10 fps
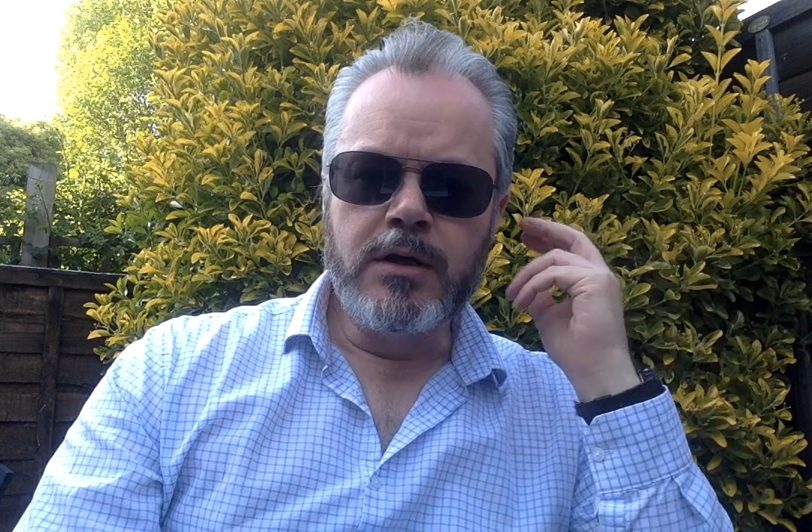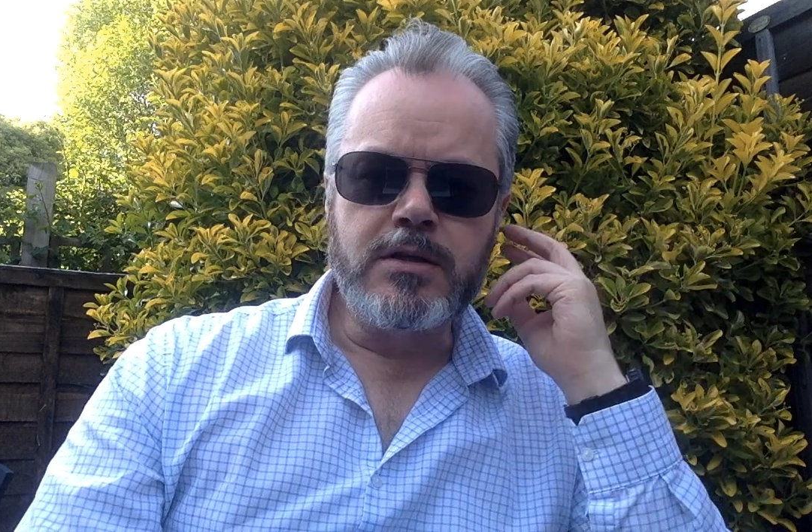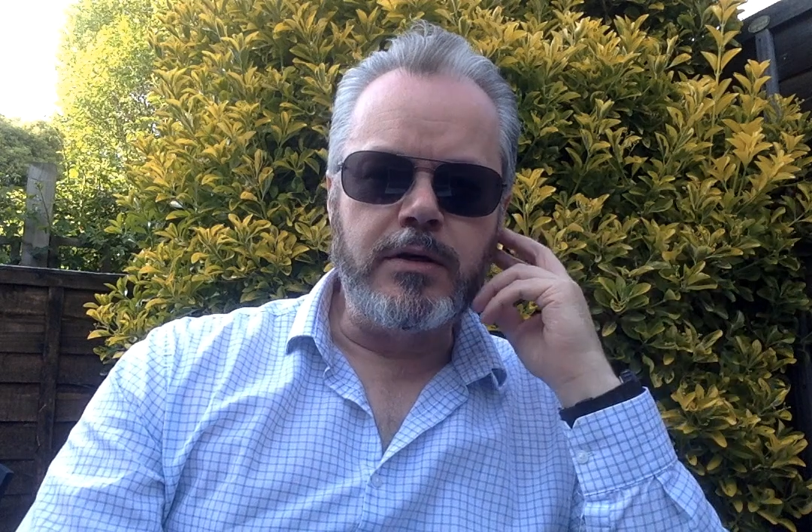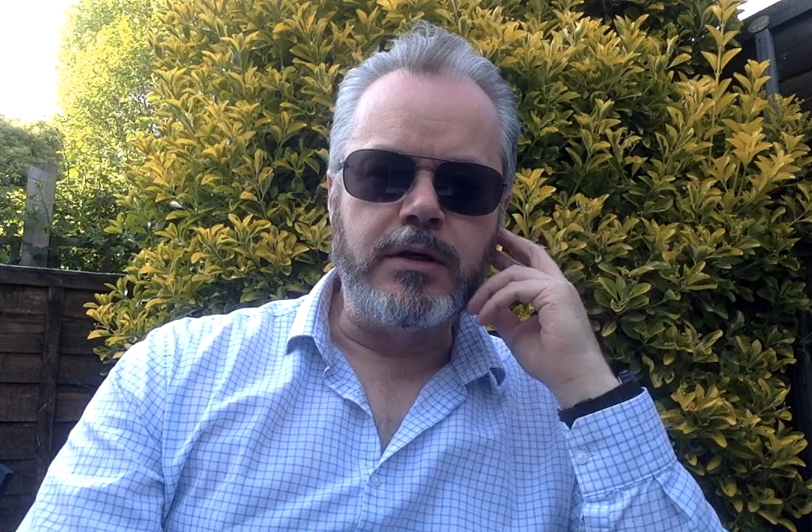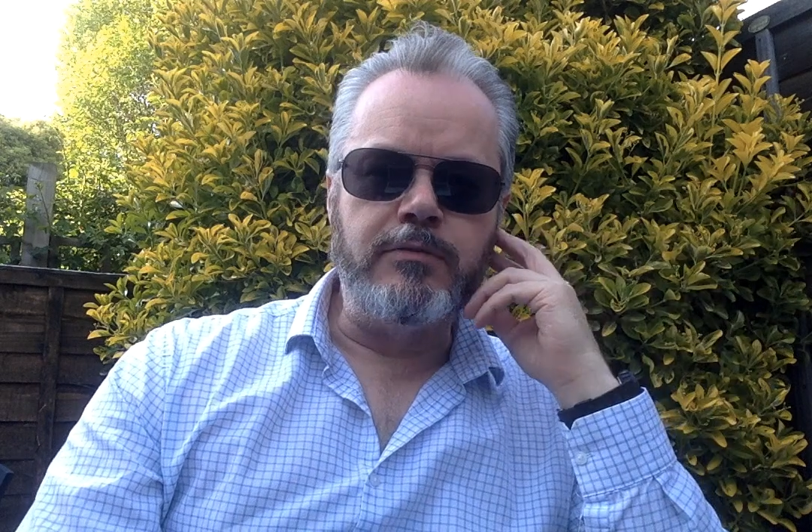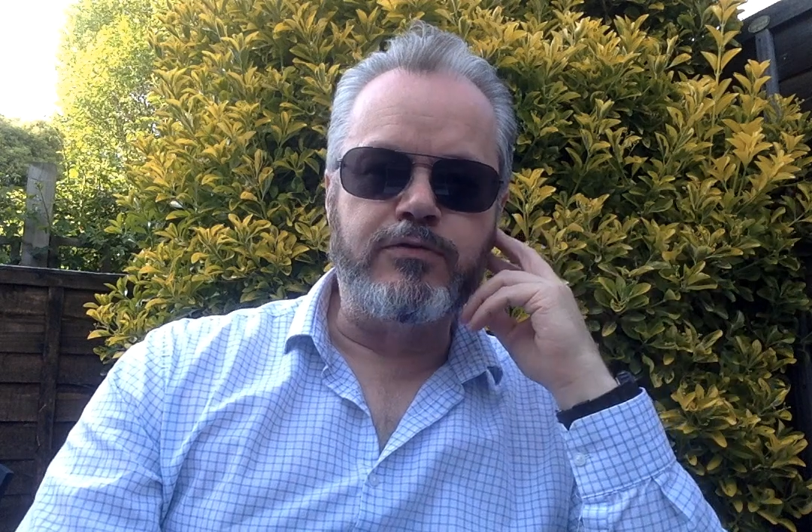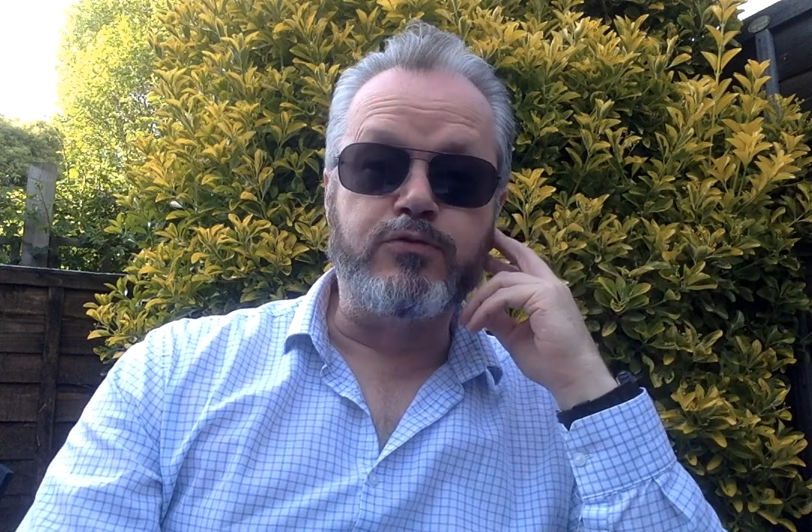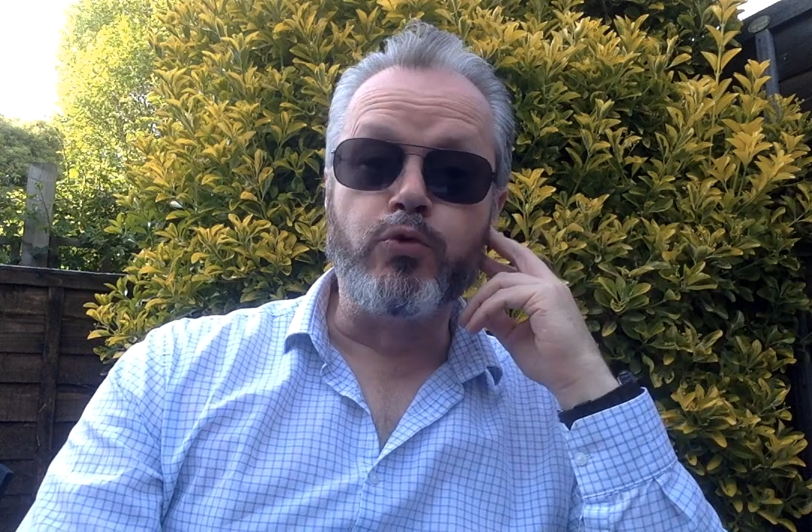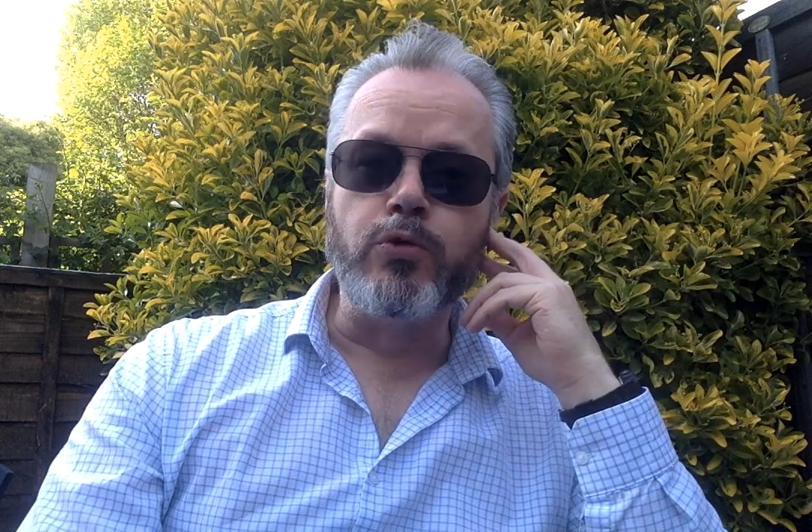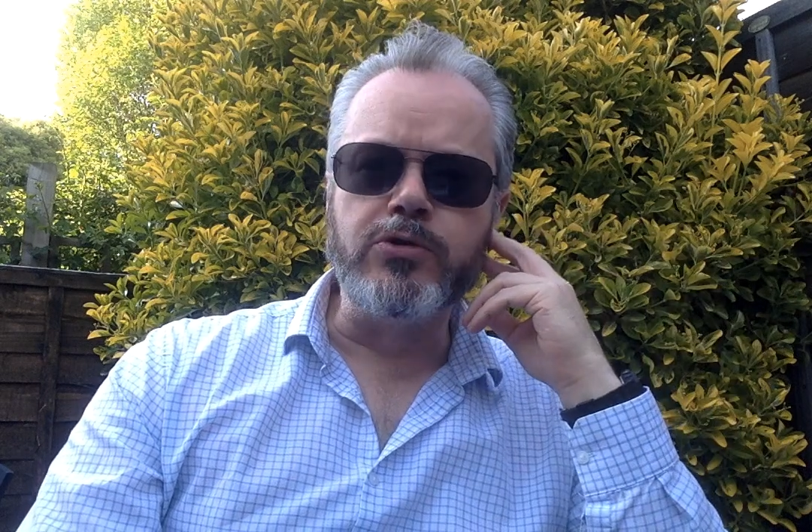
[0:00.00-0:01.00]
So he
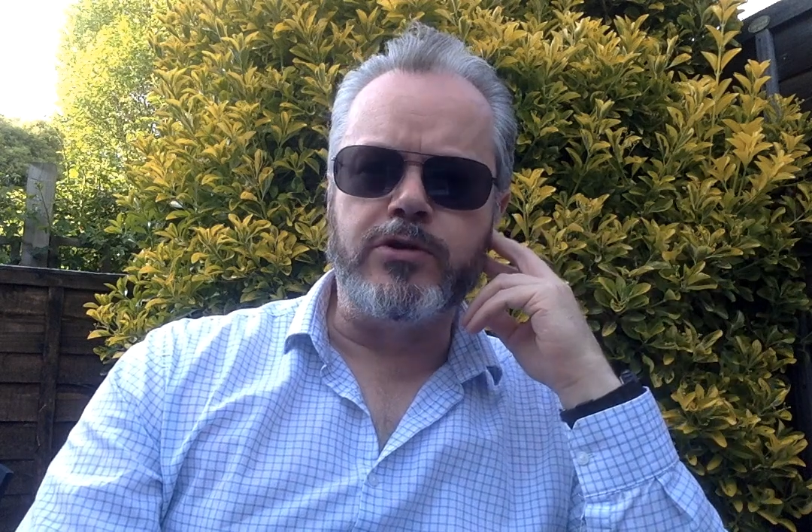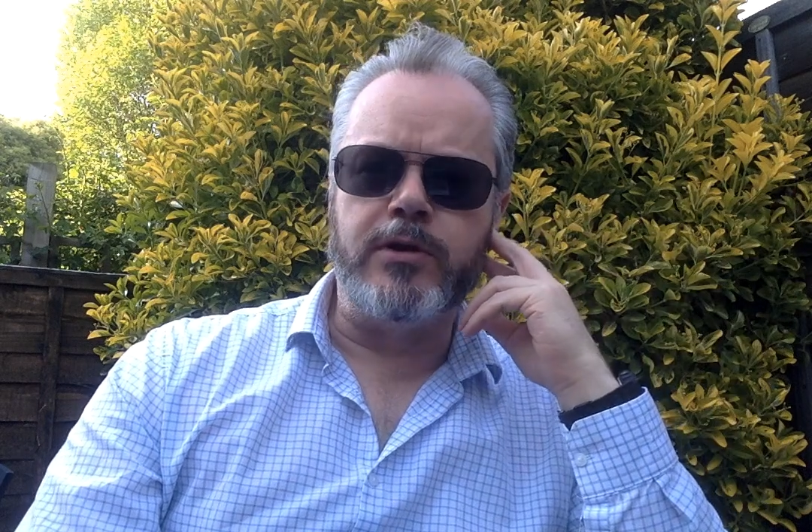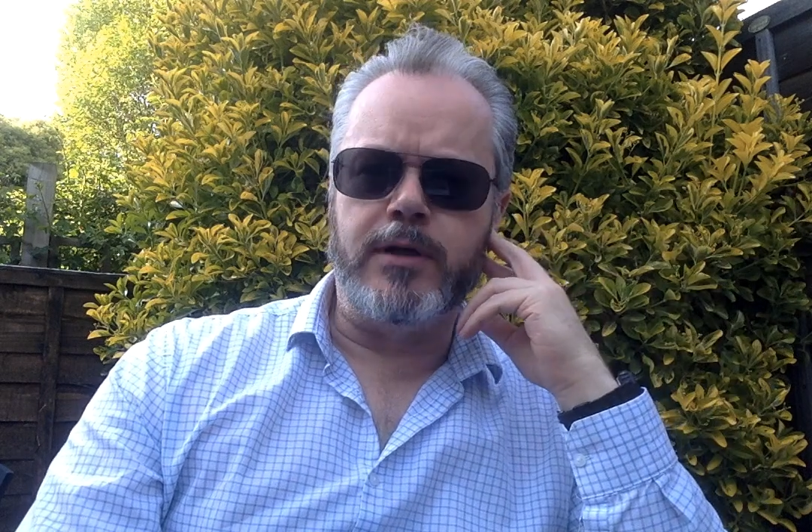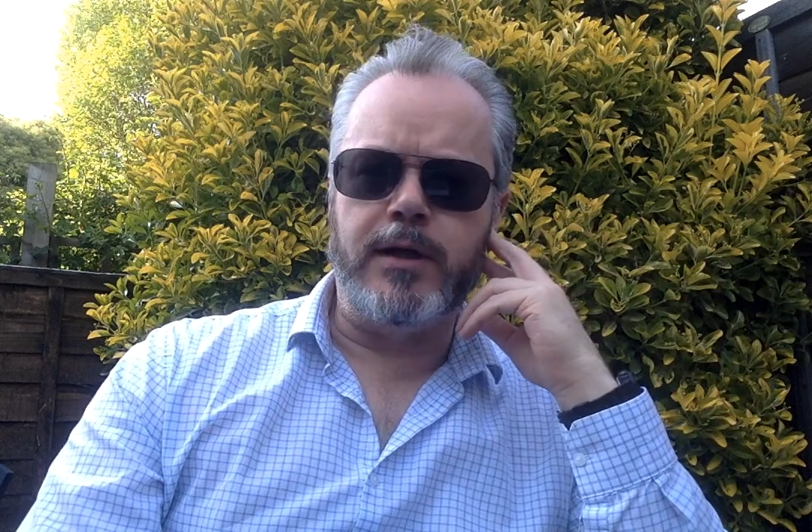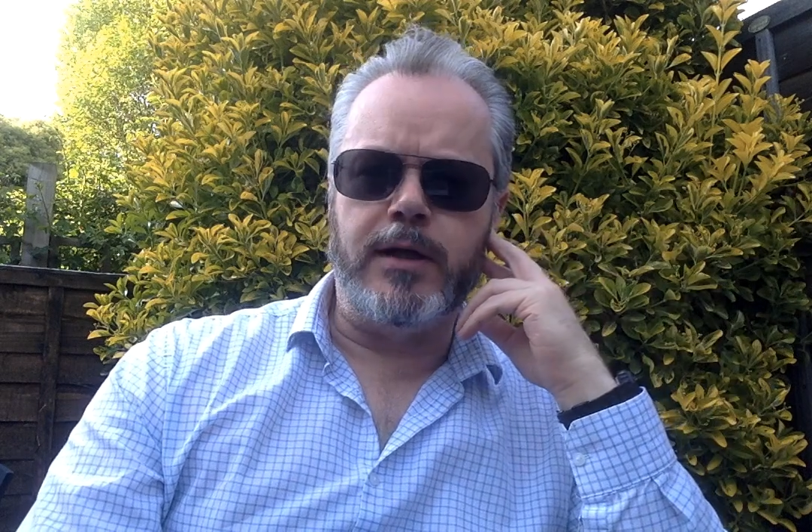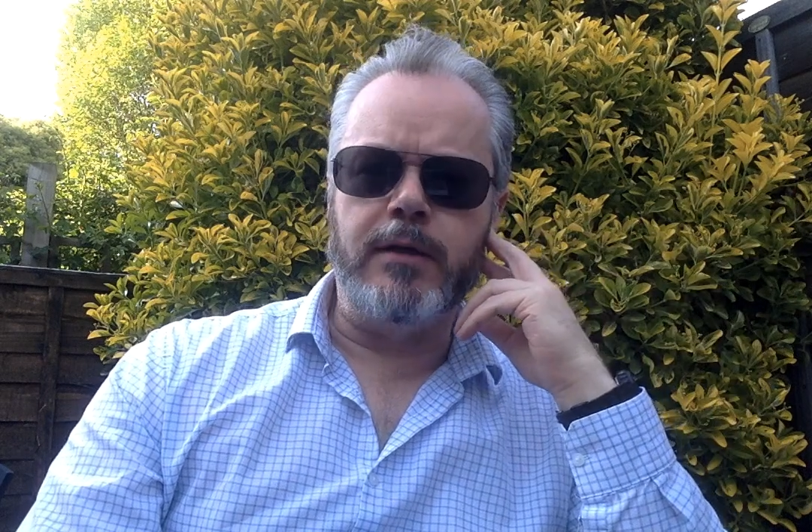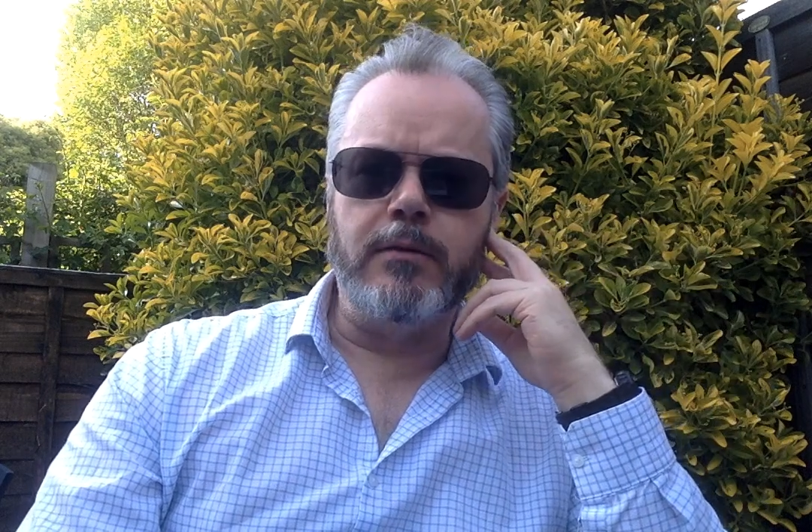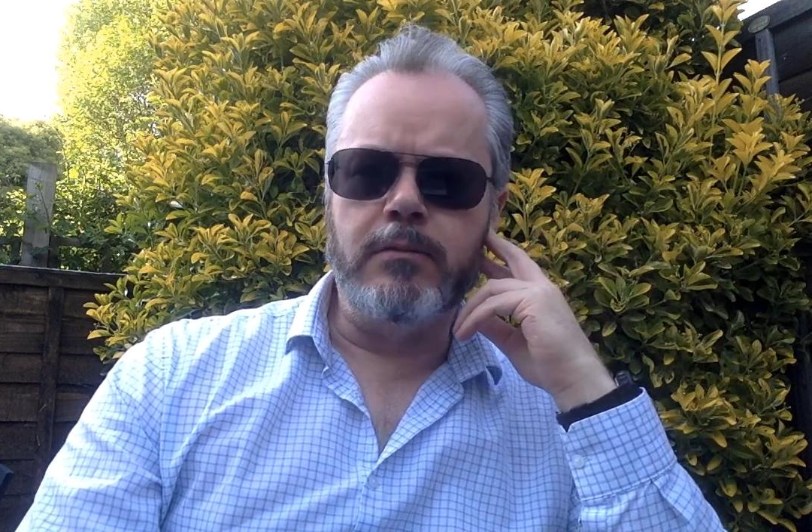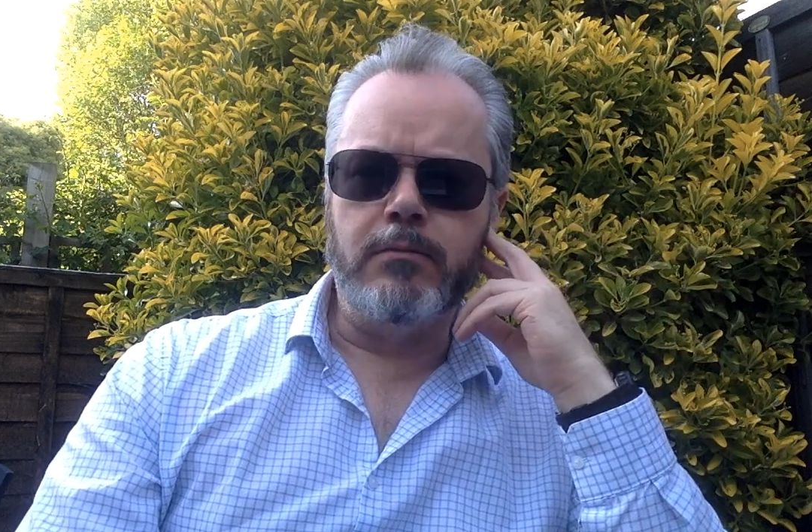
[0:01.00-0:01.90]
fraudulently